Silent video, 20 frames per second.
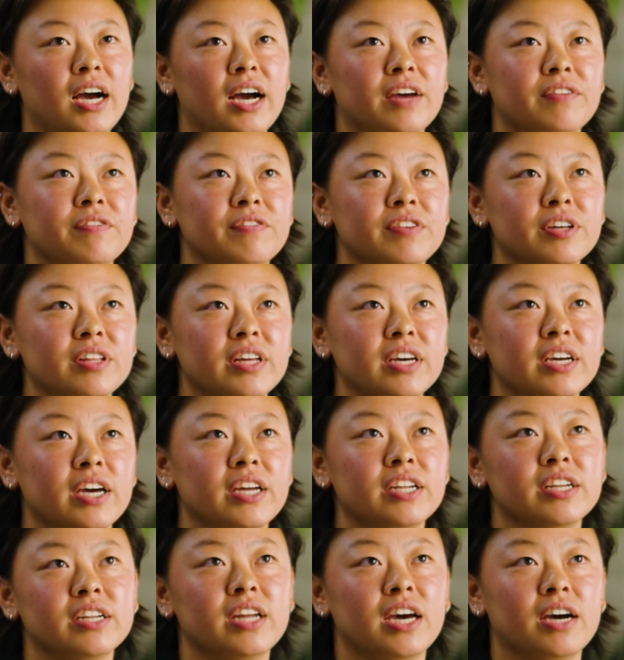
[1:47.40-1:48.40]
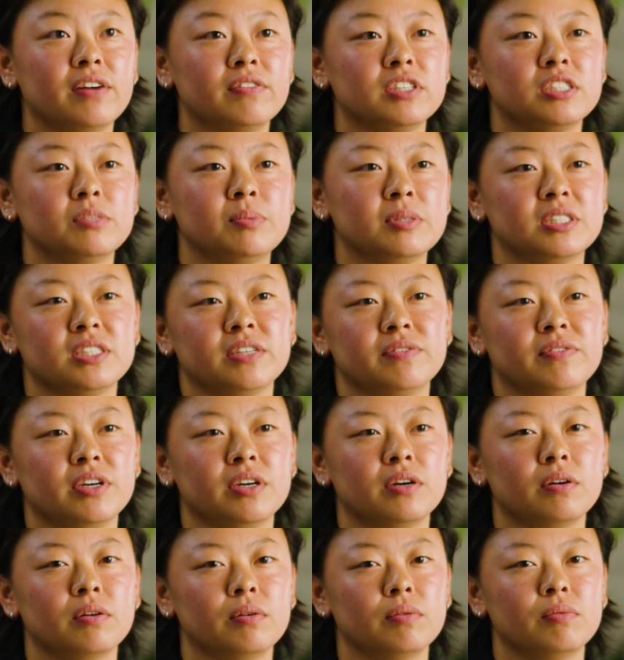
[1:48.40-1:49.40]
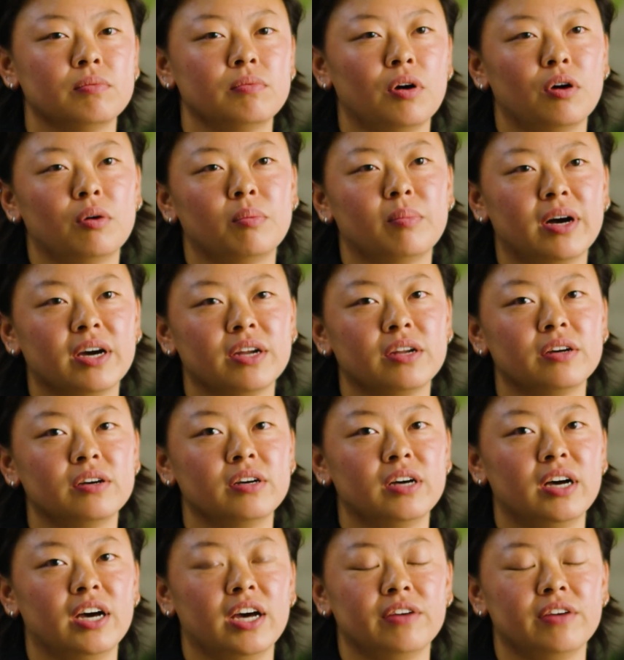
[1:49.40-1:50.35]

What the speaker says: I feel like I didn't have a specific role model.